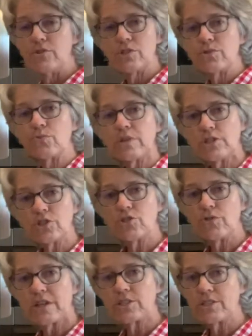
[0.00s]
just read your
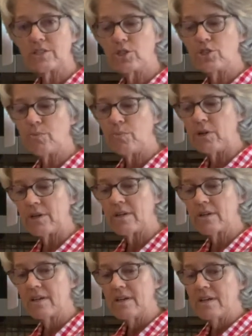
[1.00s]
directions in your book.
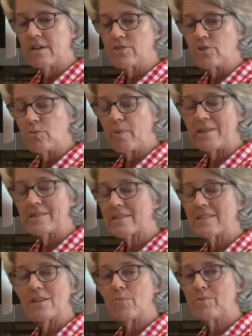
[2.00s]
So you
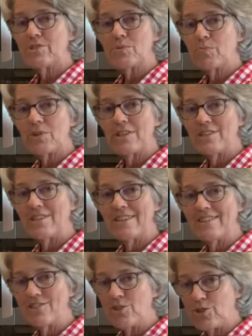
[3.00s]
basically are just putting
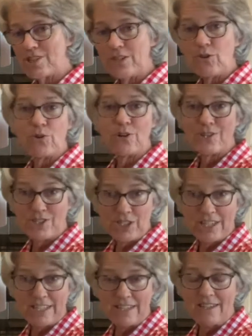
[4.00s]
turkey or
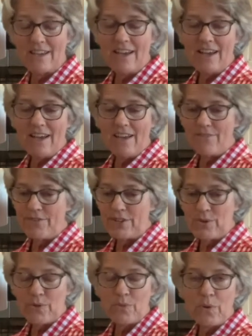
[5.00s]
chicken, fill
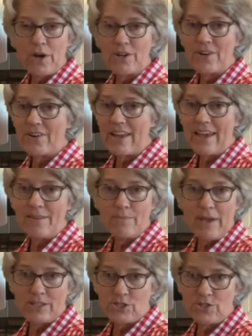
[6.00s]
it with water and
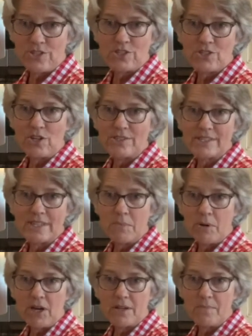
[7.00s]
make sure the salt's in the
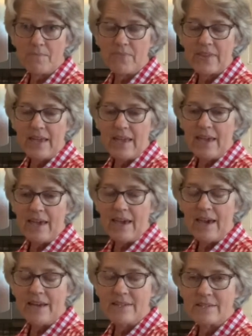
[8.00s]
bottom,
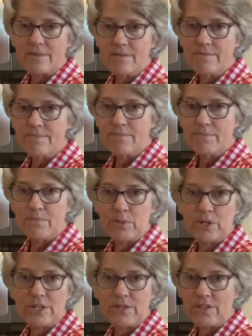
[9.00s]
and
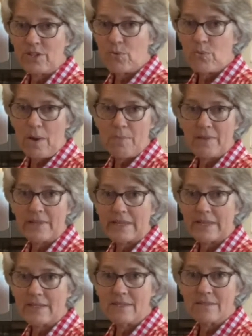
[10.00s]
put, wipe the
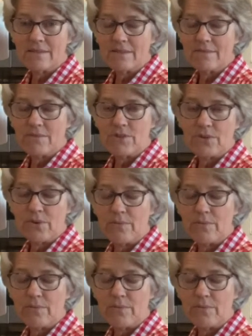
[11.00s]
lid or the